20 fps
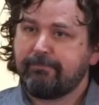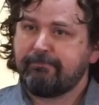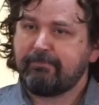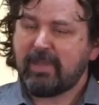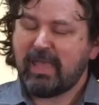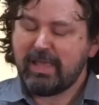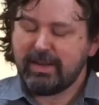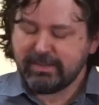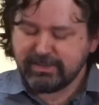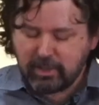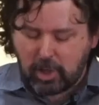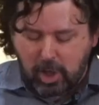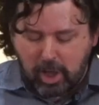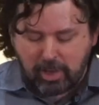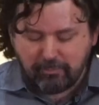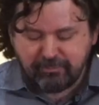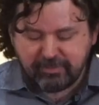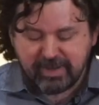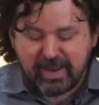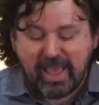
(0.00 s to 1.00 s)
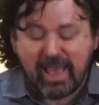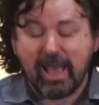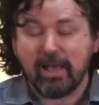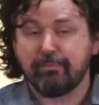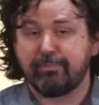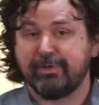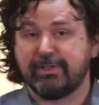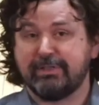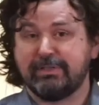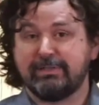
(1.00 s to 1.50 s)
And as often
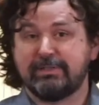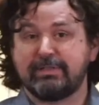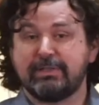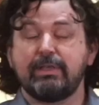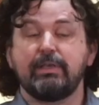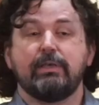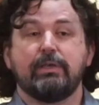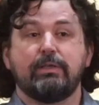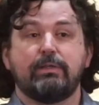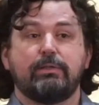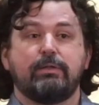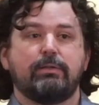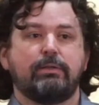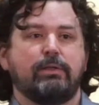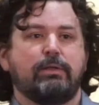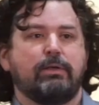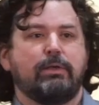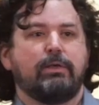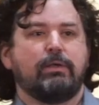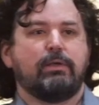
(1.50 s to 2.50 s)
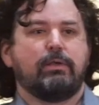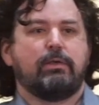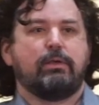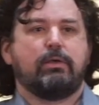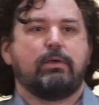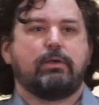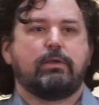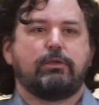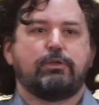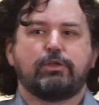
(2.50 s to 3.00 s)
happens in
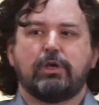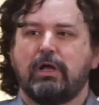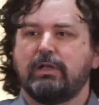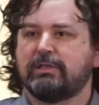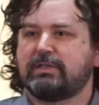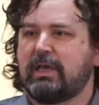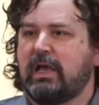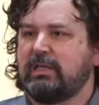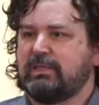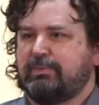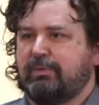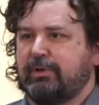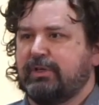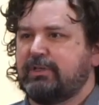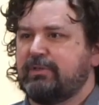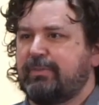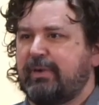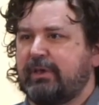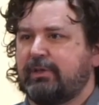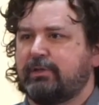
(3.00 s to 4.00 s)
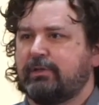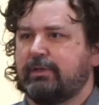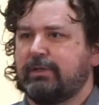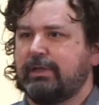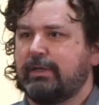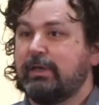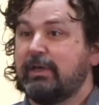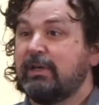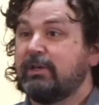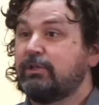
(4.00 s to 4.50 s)
John's gospel
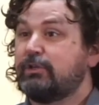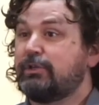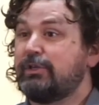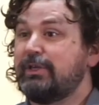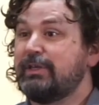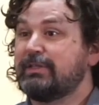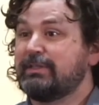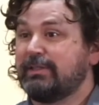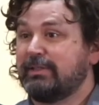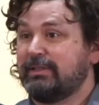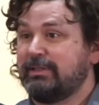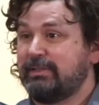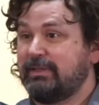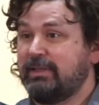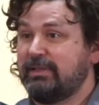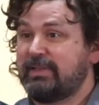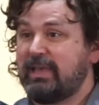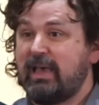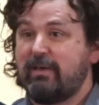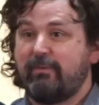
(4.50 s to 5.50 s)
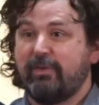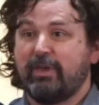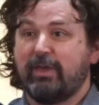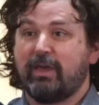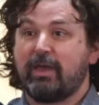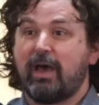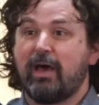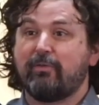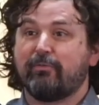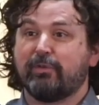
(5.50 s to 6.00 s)
especially, Jesus is having a
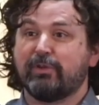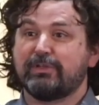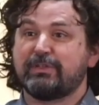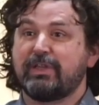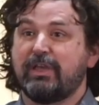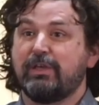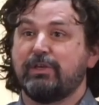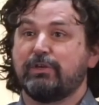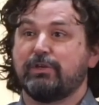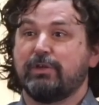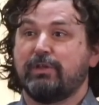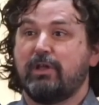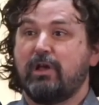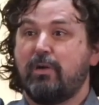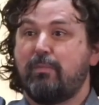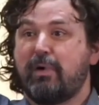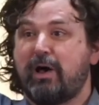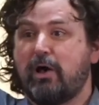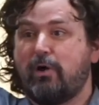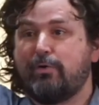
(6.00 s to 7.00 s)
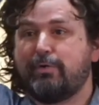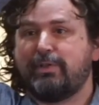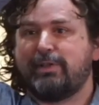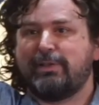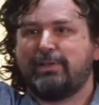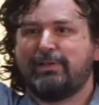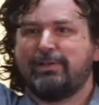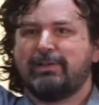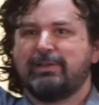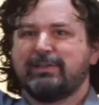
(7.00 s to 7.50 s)
conversation
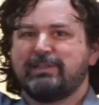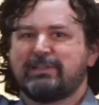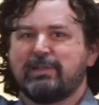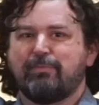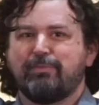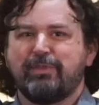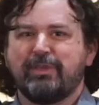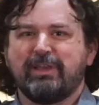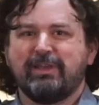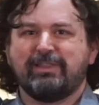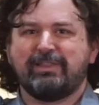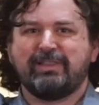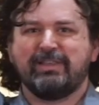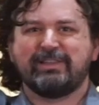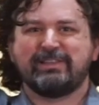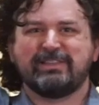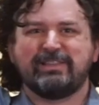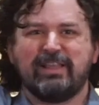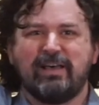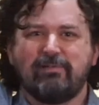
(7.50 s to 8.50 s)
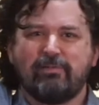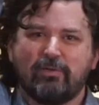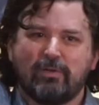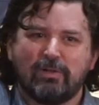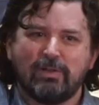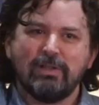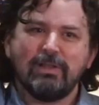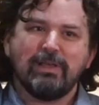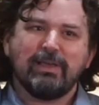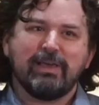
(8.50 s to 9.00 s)
about something at this
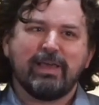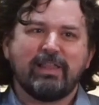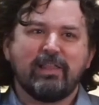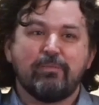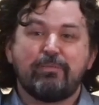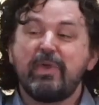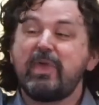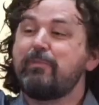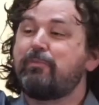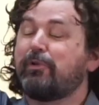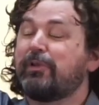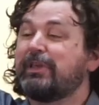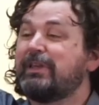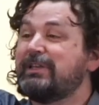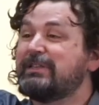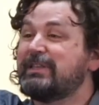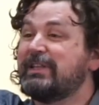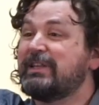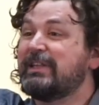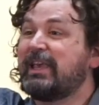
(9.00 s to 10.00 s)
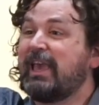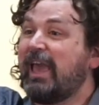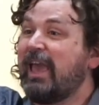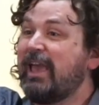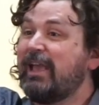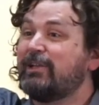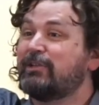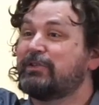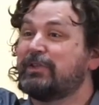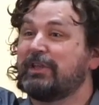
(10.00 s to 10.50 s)
level, and the people he's
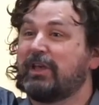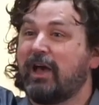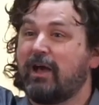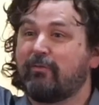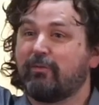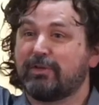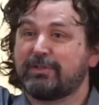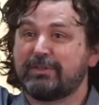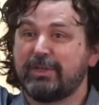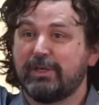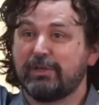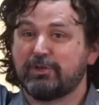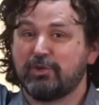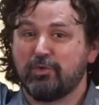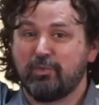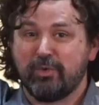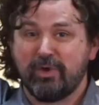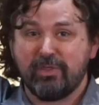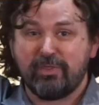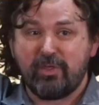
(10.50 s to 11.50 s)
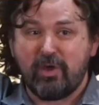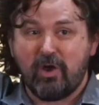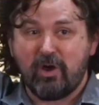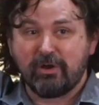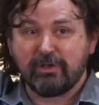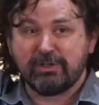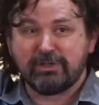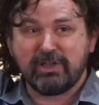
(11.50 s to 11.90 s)
engaged in conversation with are